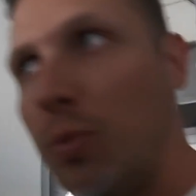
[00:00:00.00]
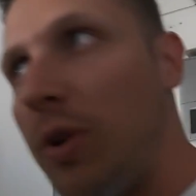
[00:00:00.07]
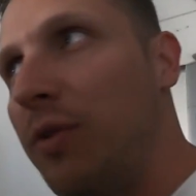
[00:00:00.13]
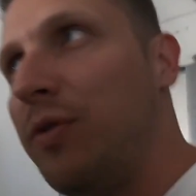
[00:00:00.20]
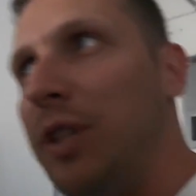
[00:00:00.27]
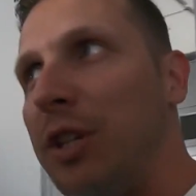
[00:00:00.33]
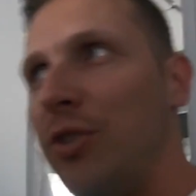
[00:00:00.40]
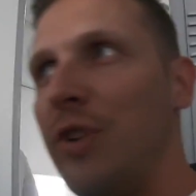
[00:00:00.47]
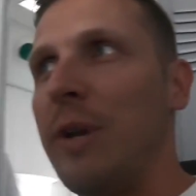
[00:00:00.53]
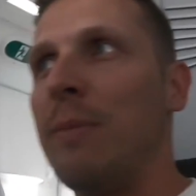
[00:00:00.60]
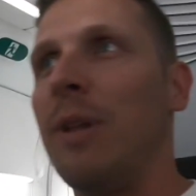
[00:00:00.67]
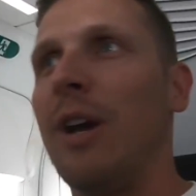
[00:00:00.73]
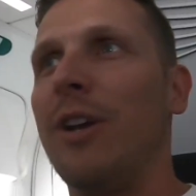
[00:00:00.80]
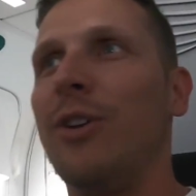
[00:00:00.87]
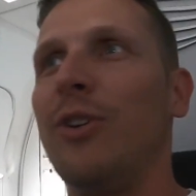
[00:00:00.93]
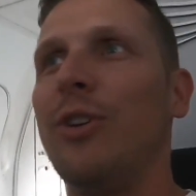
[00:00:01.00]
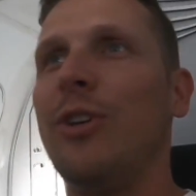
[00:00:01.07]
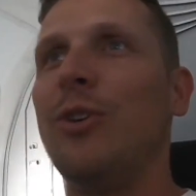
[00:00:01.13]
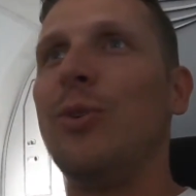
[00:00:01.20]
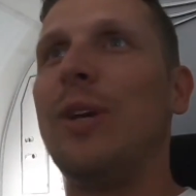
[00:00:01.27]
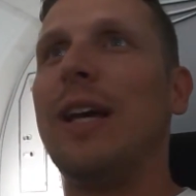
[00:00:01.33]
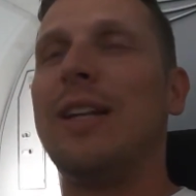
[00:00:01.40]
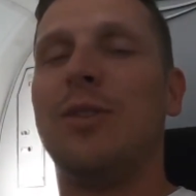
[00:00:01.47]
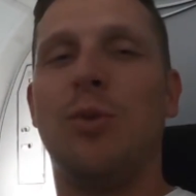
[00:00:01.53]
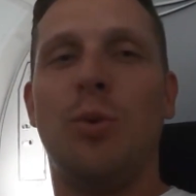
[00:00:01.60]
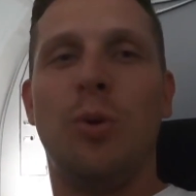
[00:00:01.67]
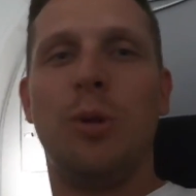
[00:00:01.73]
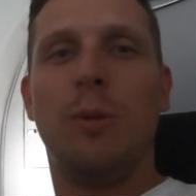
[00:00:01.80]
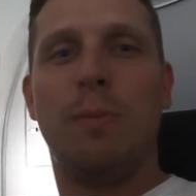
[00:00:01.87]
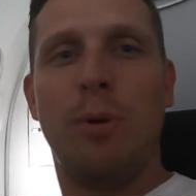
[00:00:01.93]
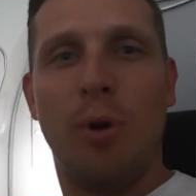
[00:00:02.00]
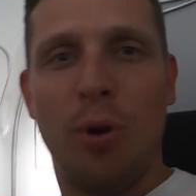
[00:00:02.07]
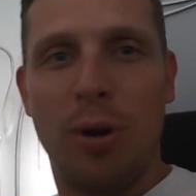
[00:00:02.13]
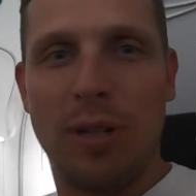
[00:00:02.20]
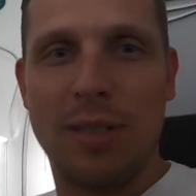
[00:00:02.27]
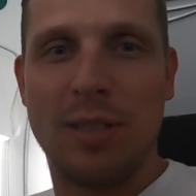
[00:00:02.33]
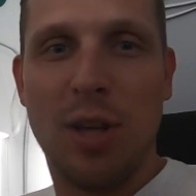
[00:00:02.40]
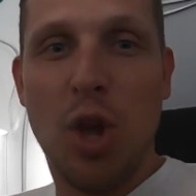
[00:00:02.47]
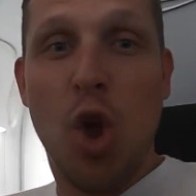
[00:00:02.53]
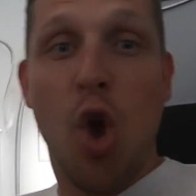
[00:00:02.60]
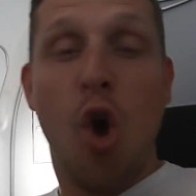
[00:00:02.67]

with the Dreamliner you get all the perks